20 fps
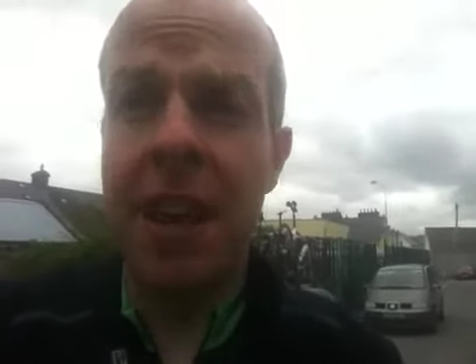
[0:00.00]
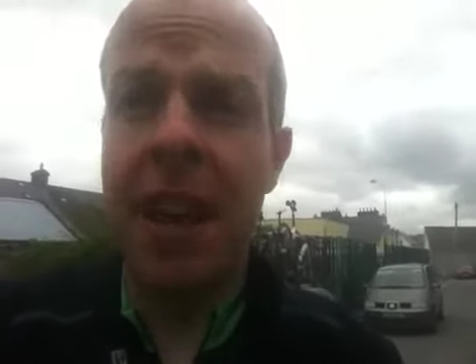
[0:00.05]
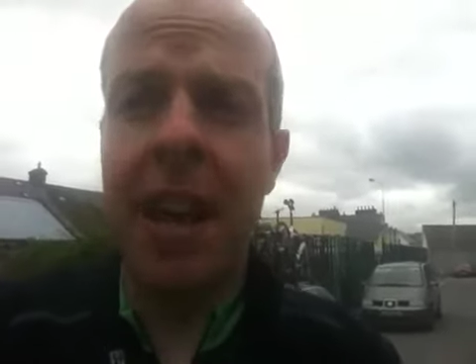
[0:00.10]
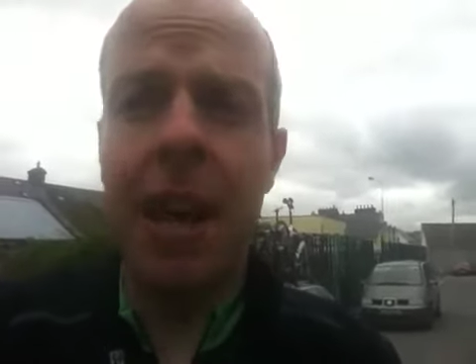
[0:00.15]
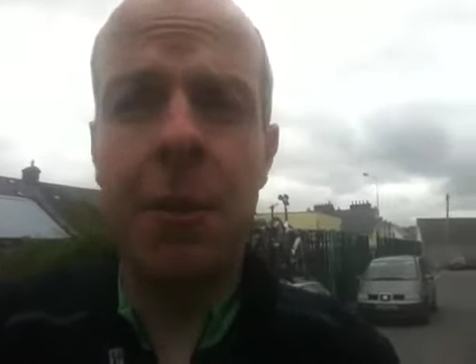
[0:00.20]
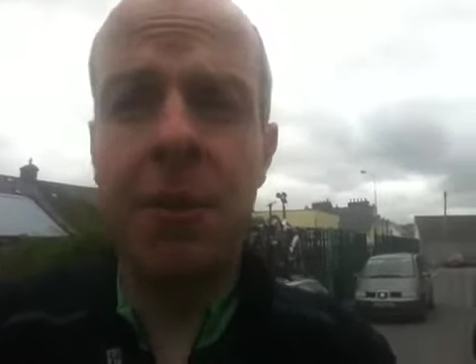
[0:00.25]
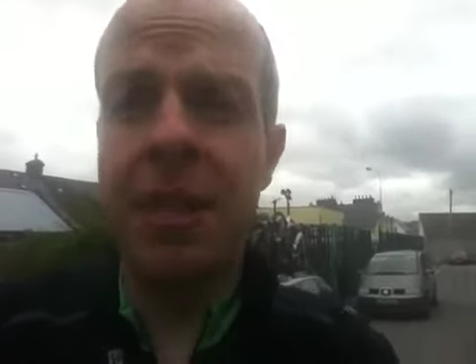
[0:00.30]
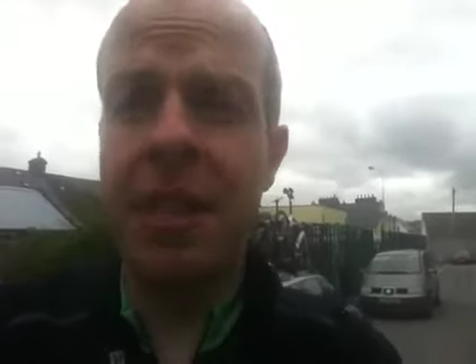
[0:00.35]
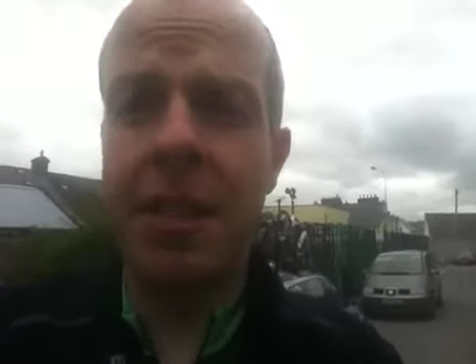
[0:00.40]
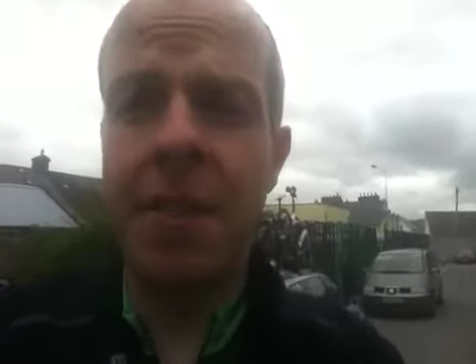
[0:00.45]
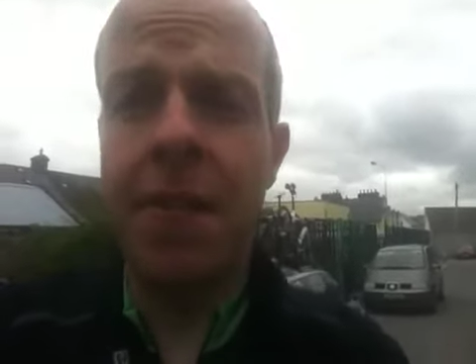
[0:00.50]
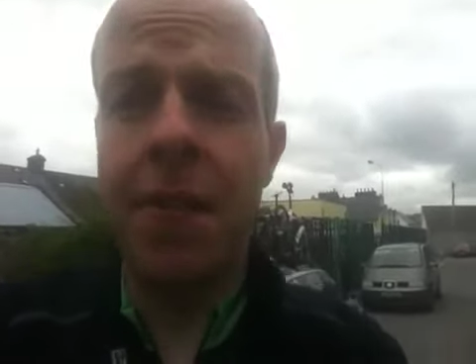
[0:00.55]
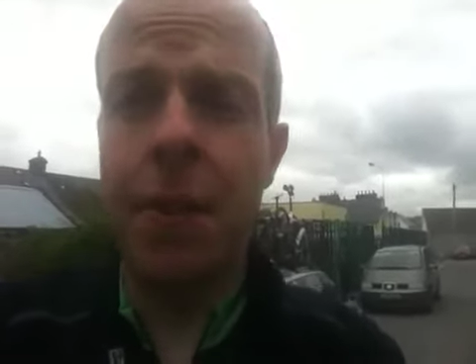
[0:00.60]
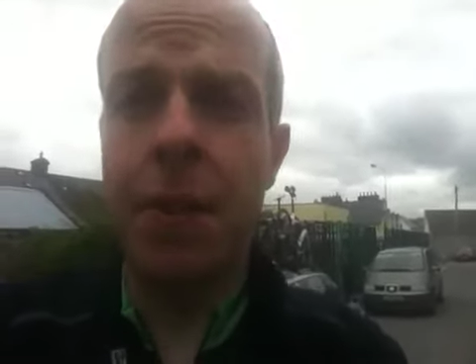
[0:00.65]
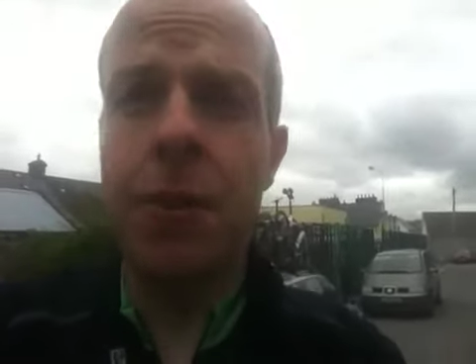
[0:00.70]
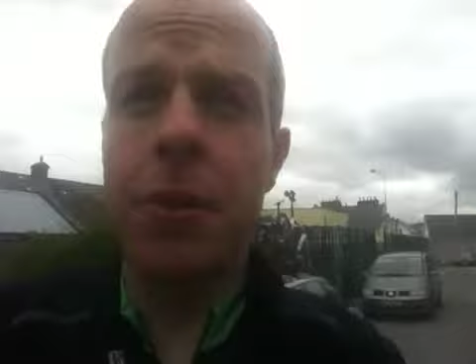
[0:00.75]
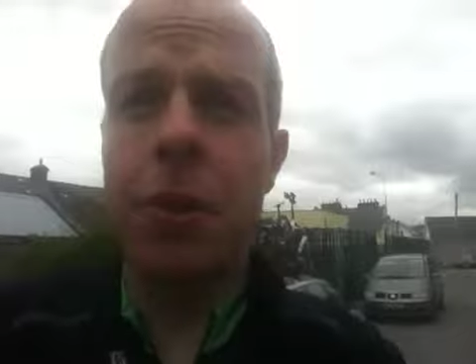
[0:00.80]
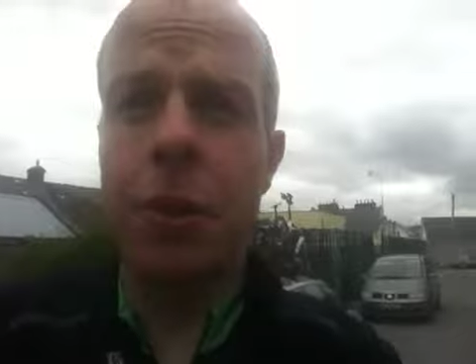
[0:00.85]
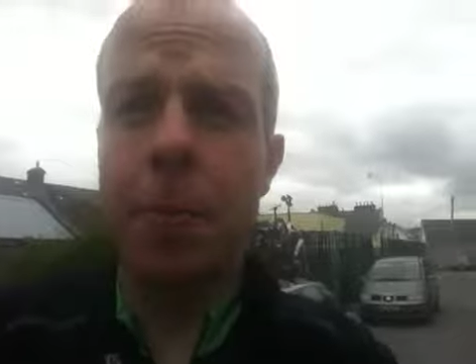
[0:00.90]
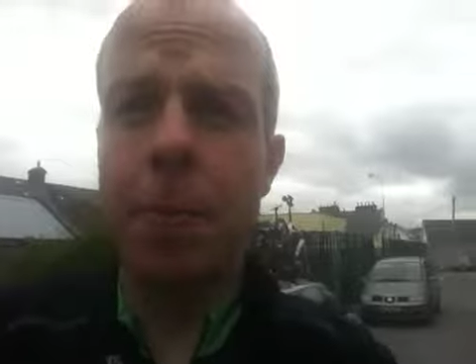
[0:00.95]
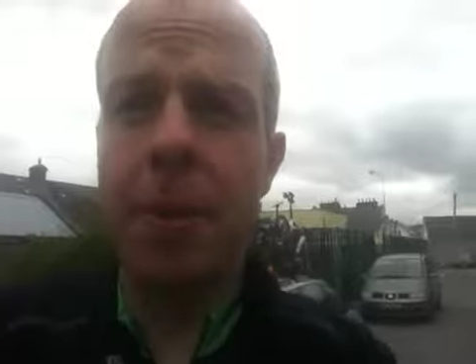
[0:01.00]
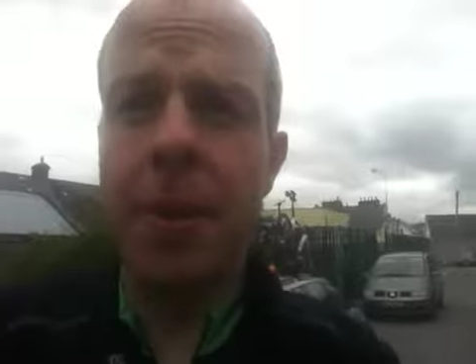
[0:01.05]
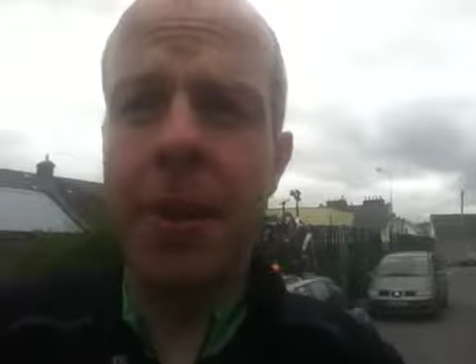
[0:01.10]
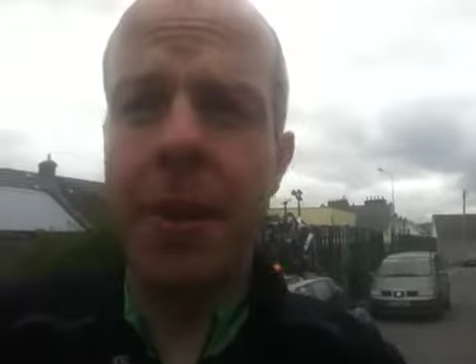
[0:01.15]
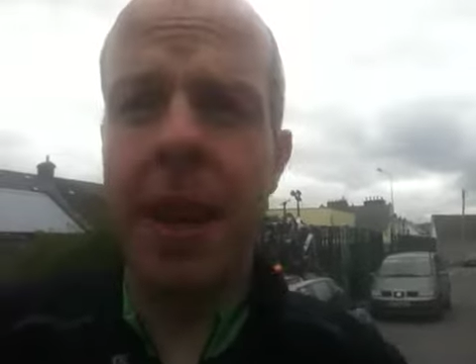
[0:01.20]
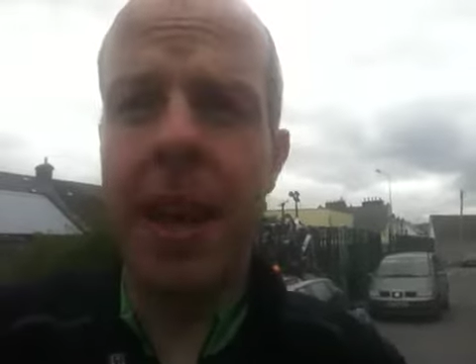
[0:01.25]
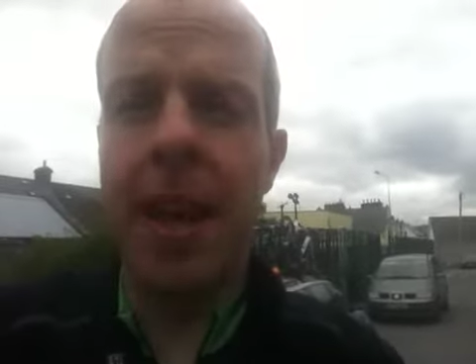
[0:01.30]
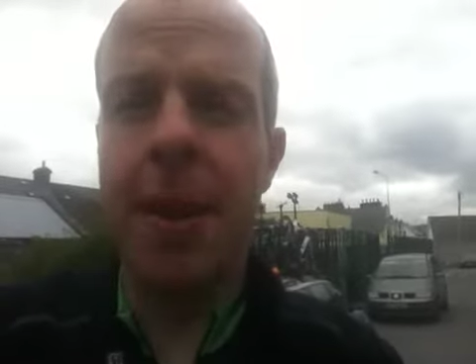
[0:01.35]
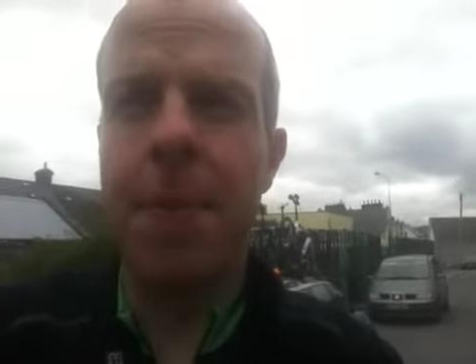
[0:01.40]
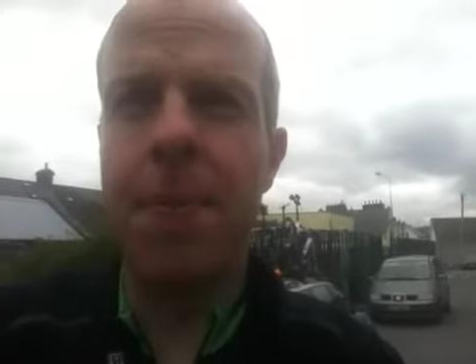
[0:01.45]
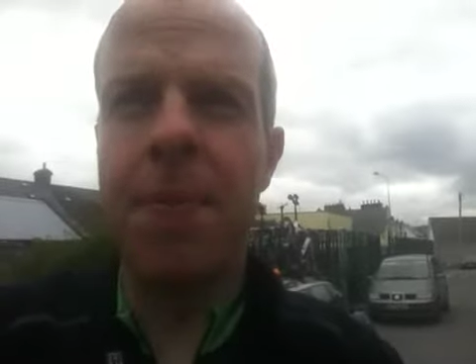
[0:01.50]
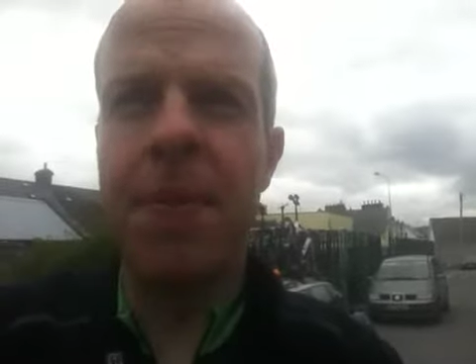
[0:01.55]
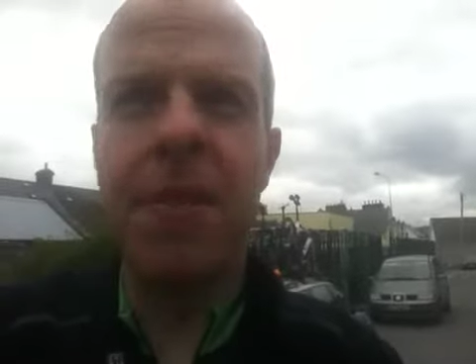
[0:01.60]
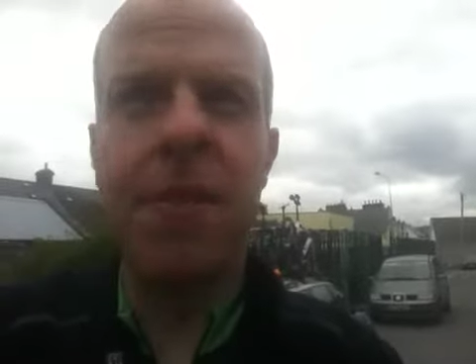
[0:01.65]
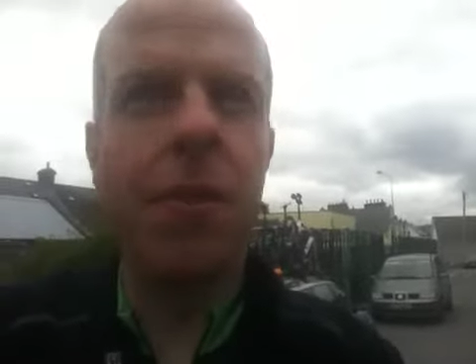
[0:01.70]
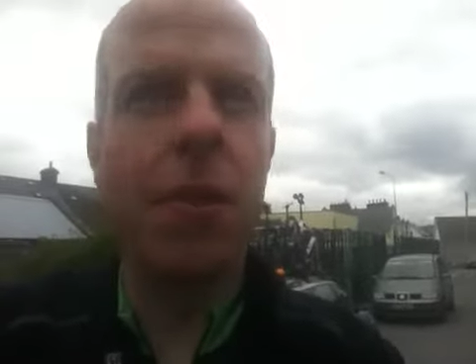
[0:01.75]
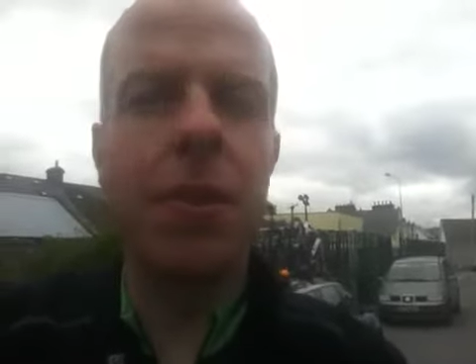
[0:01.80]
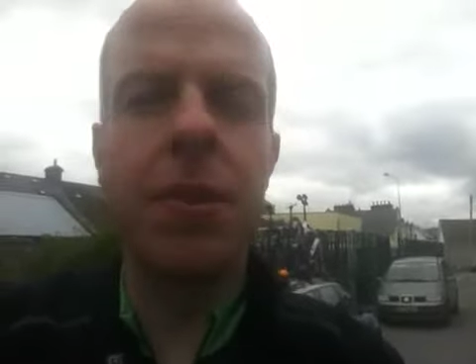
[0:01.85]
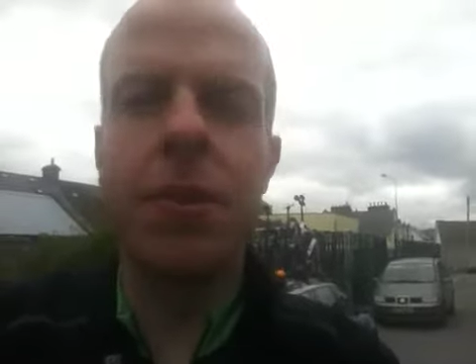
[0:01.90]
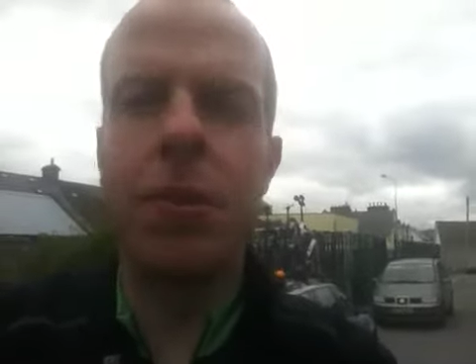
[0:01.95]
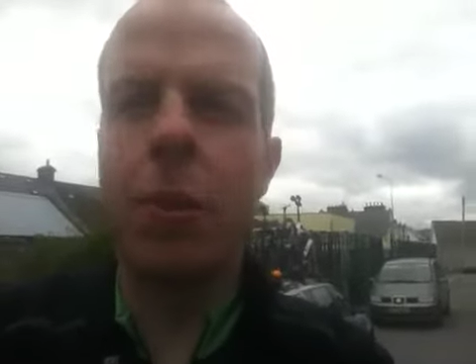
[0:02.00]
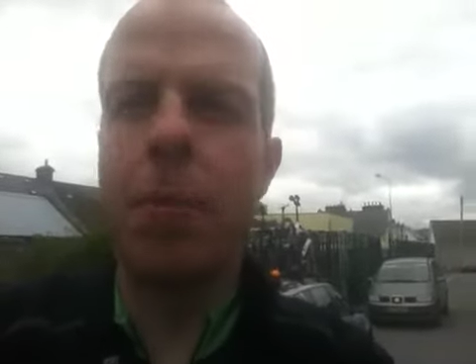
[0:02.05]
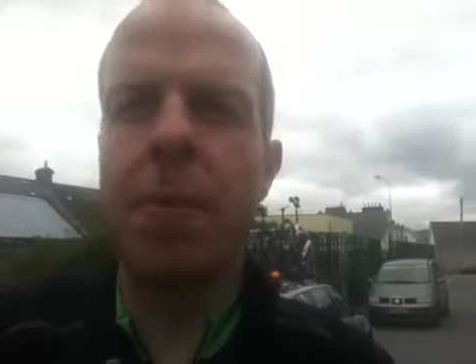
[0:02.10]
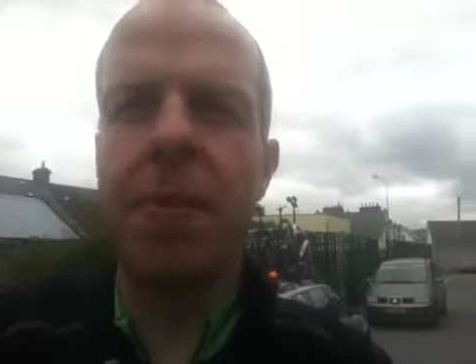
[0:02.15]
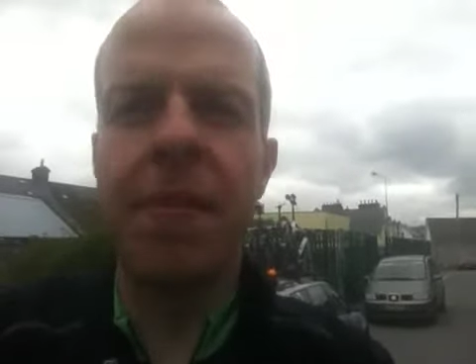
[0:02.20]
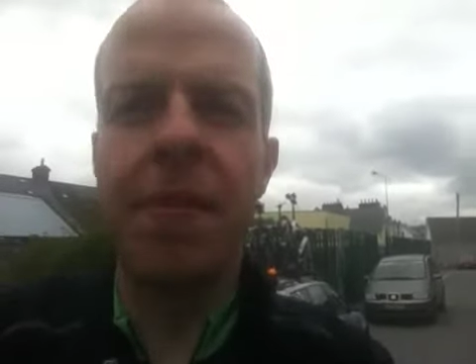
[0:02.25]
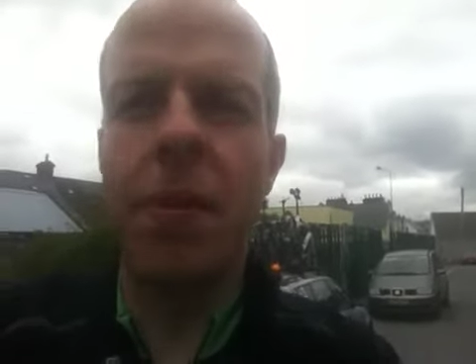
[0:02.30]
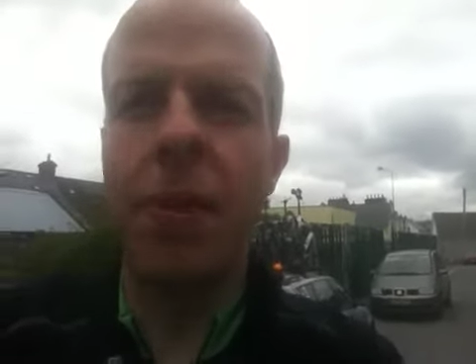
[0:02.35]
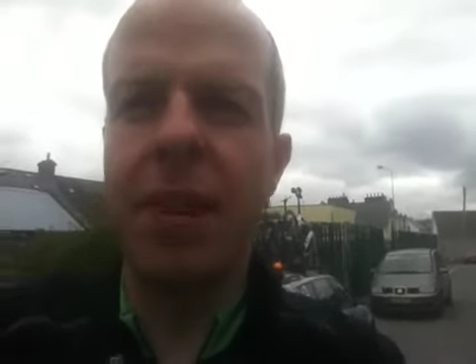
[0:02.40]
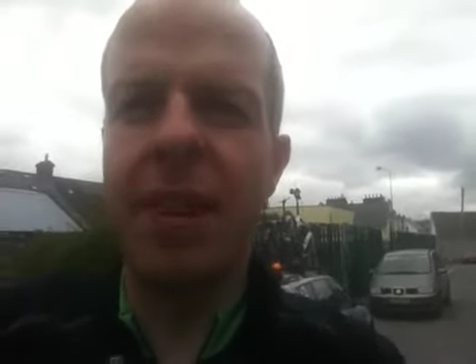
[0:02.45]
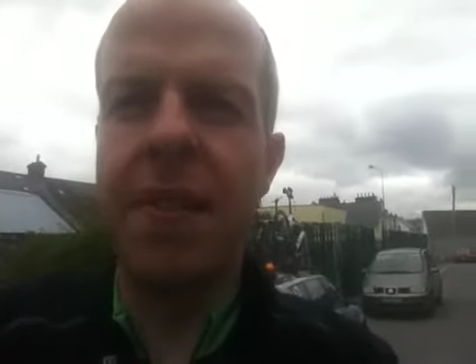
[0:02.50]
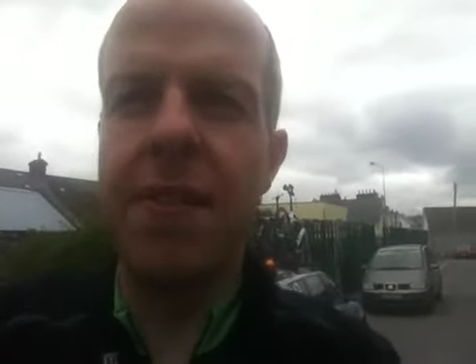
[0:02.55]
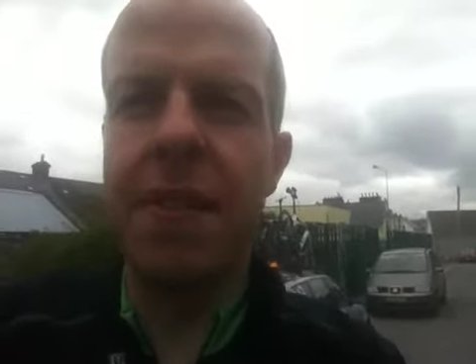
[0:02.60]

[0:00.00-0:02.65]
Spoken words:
I was in the front group of 40,